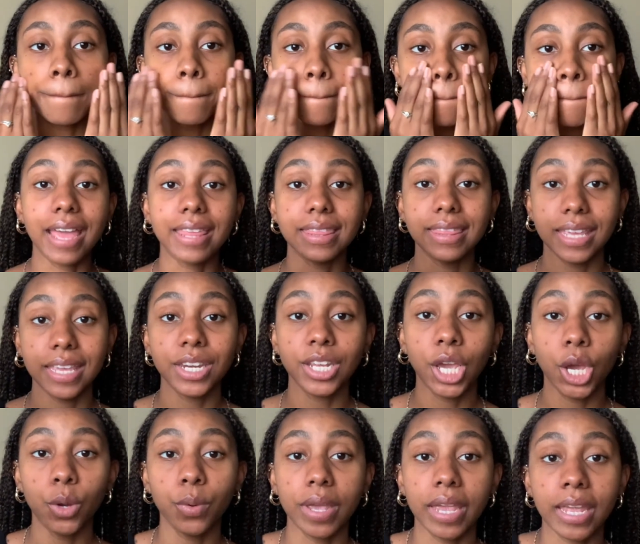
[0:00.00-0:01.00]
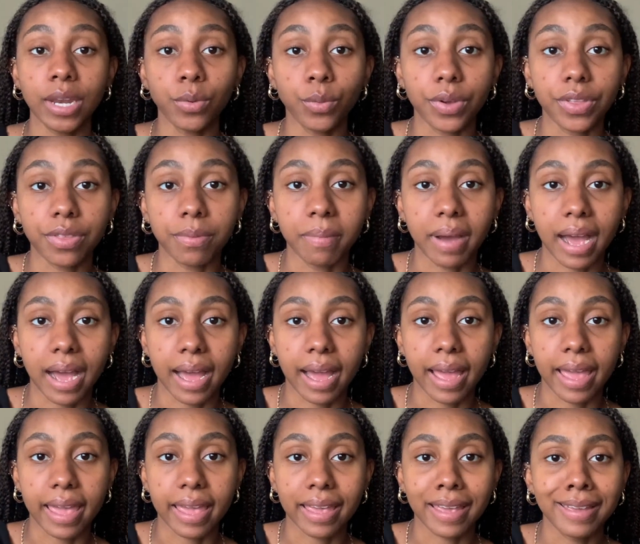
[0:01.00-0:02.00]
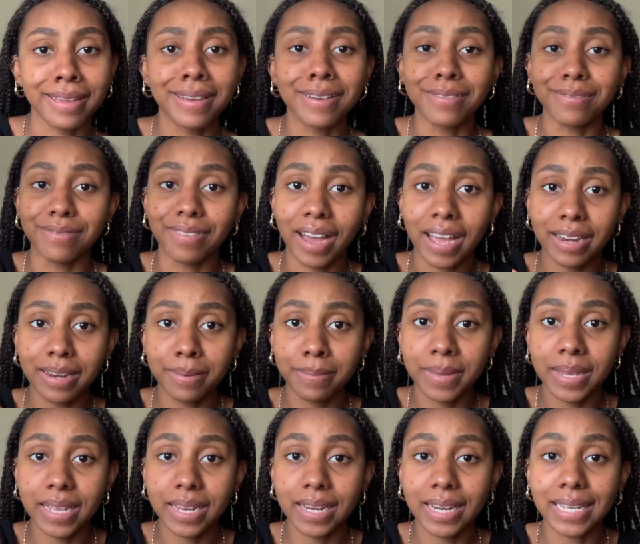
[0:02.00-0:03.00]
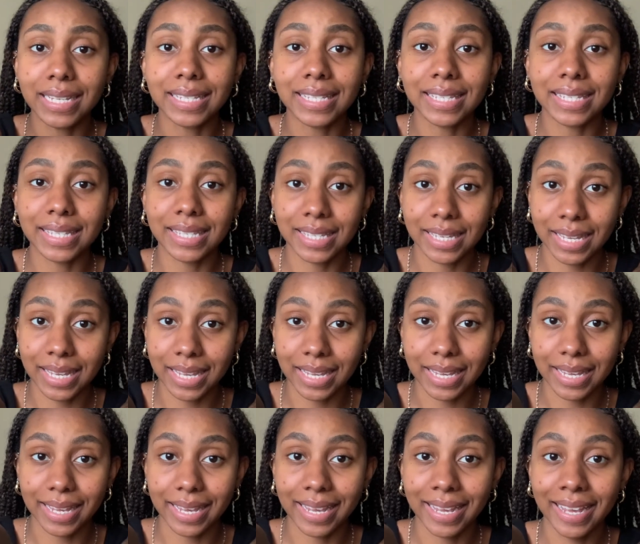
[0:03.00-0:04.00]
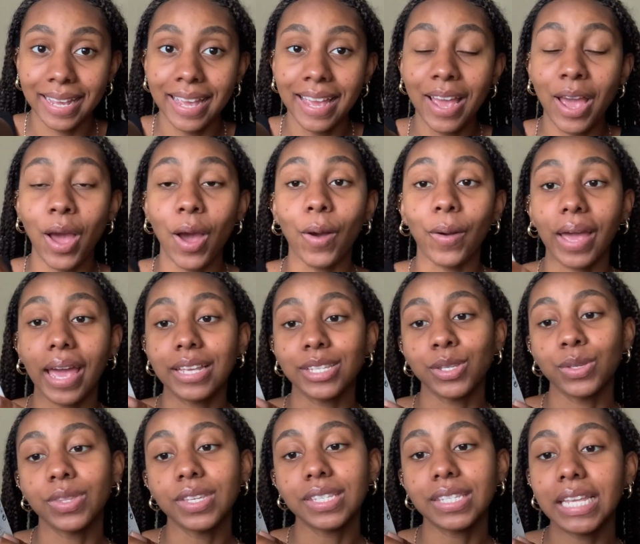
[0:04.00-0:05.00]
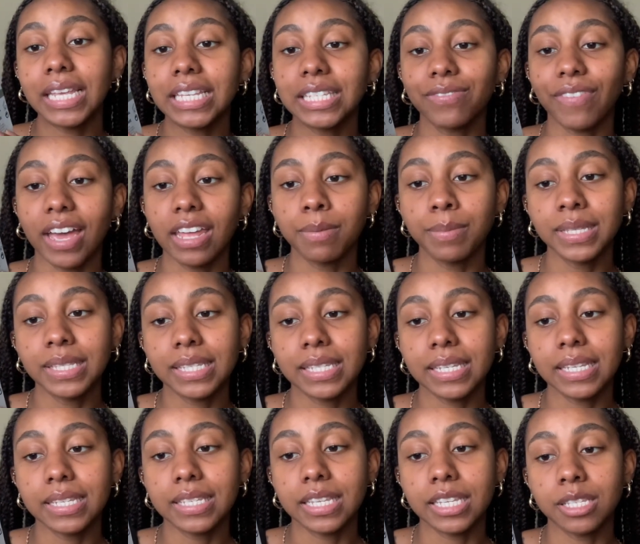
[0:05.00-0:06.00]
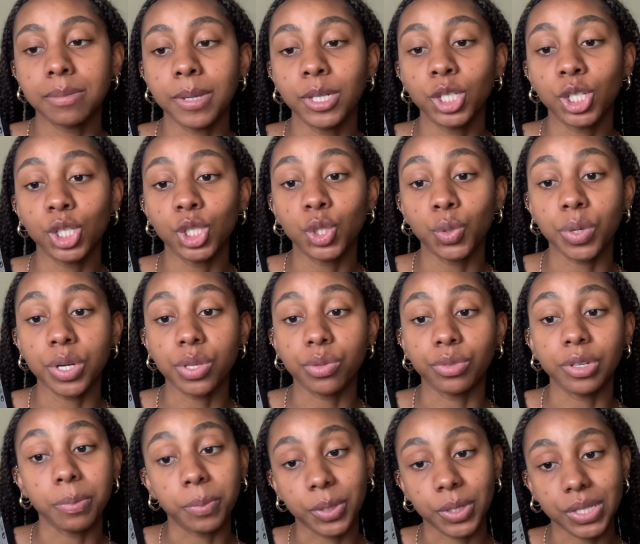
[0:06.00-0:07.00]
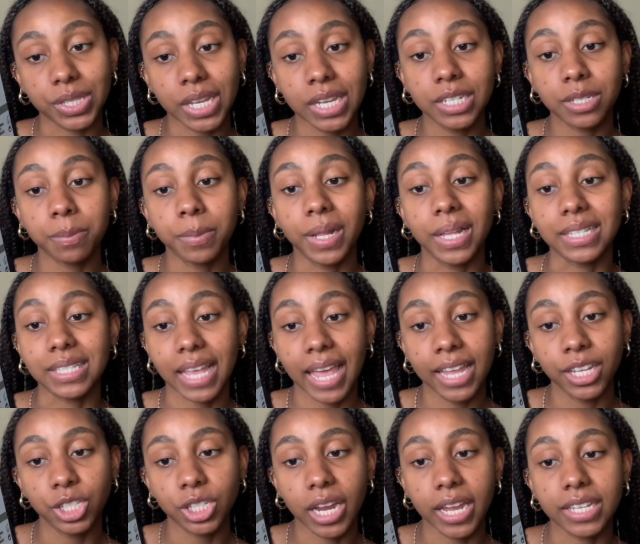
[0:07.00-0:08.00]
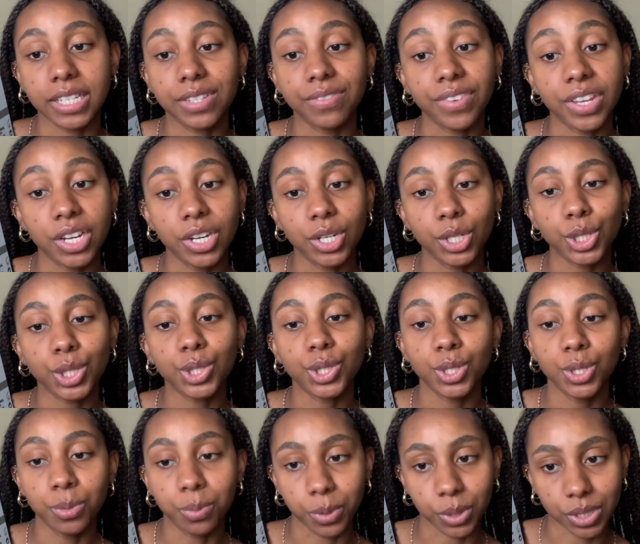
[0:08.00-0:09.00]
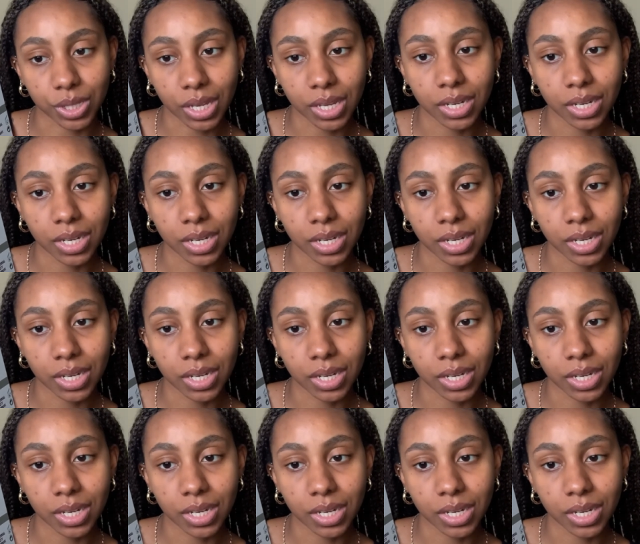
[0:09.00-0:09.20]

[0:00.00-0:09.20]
I then go in with my vitamin C. Okay, so this is vitamin C suspension 23% plus HA spheres 2%.